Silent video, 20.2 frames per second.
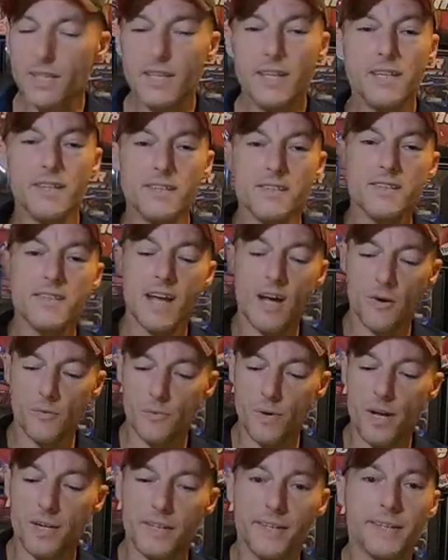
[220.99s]
It is now
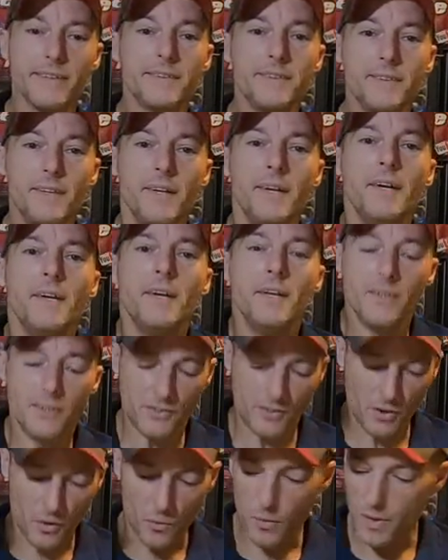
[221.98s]
running,
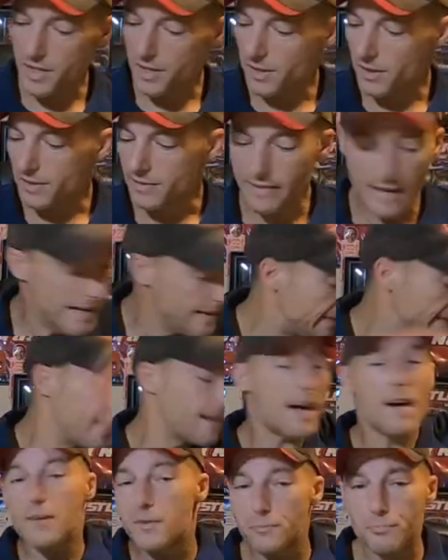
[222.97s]
so we can take
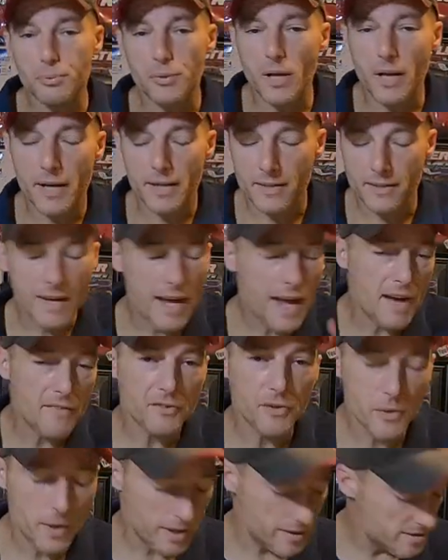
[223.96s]
it out and play and
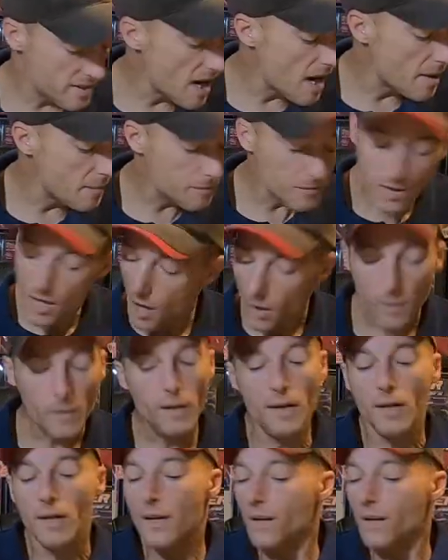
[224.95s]
have a great time. No,